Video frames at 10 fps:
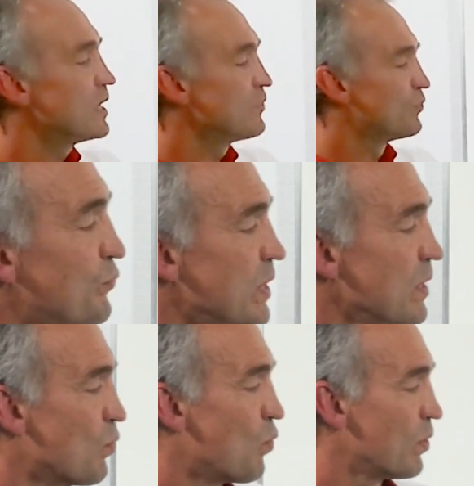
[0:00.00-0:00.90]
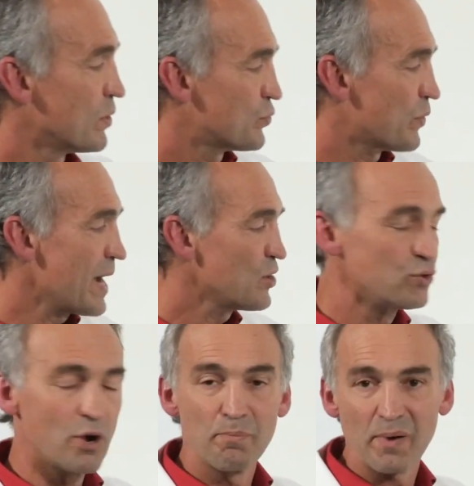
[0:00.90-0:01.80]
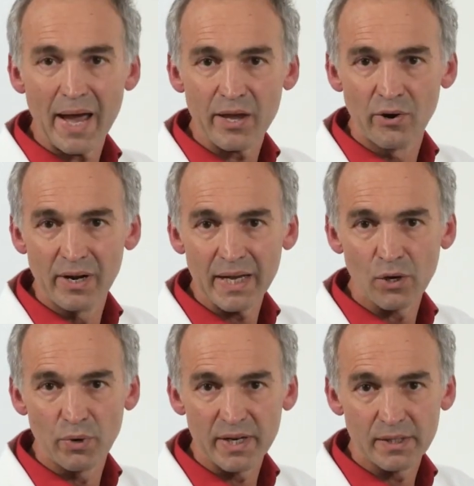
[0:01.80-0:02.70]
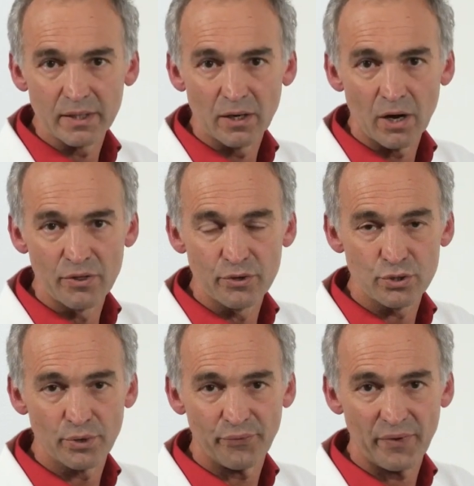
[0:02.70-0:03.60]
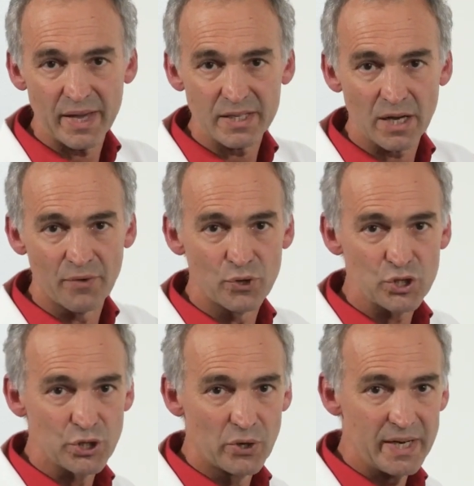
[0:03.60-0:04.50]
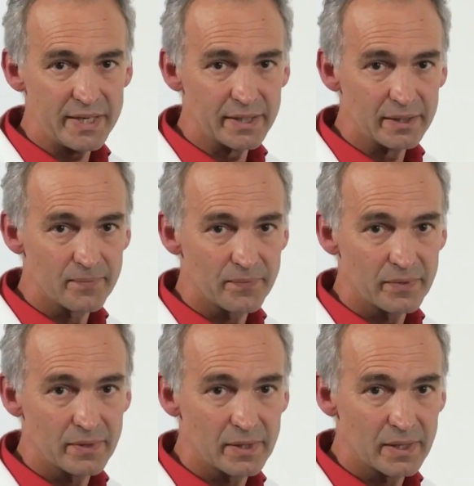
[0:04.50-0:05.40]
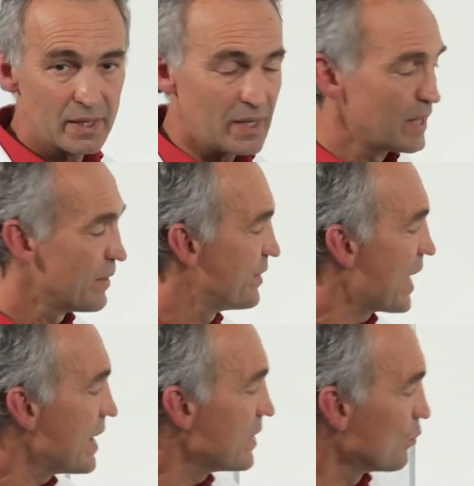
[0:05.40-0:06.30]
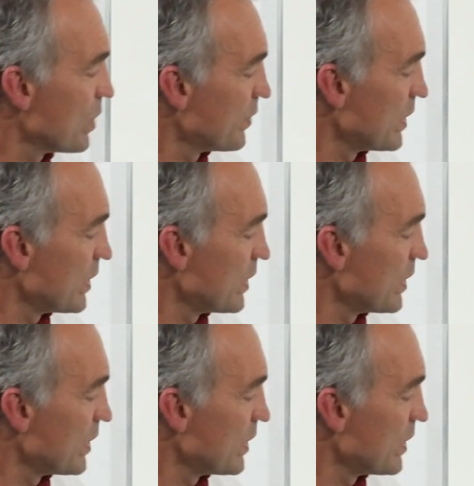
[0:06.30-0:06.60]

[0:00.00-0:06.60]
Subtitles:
If we try to apply a liquid on the surface of the solid, then we will